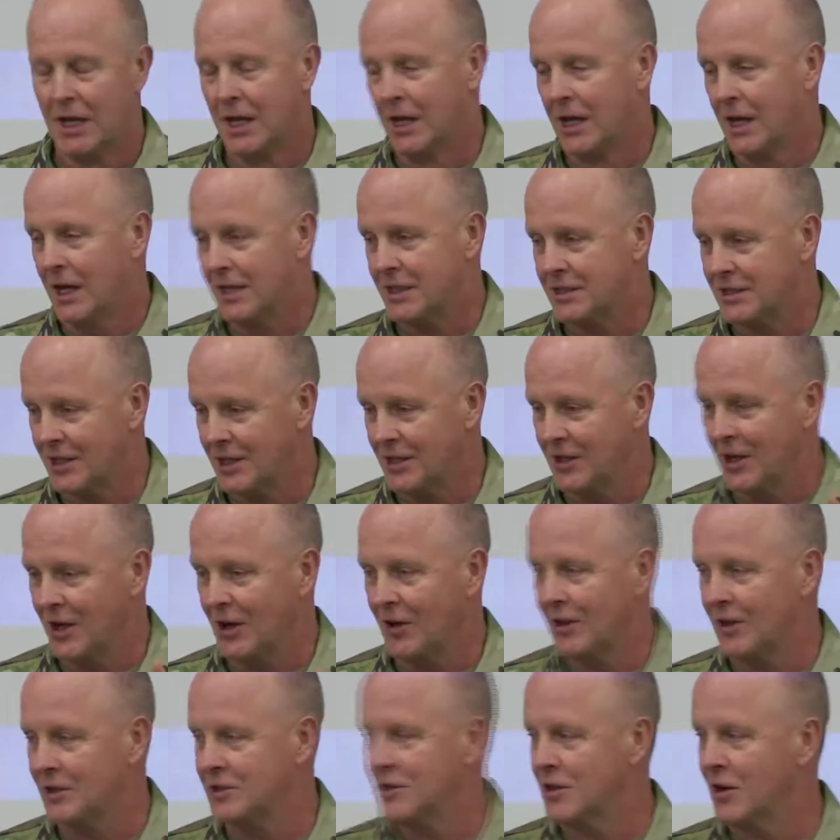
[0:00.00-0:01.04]
I said, "No,
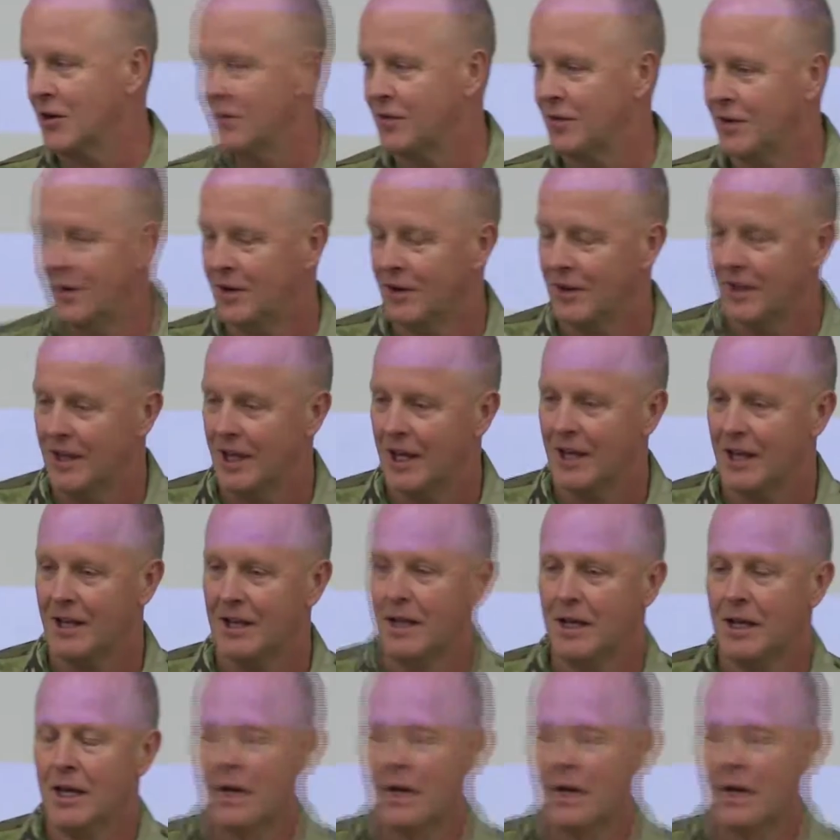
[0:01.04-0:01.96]
there's no fear of that."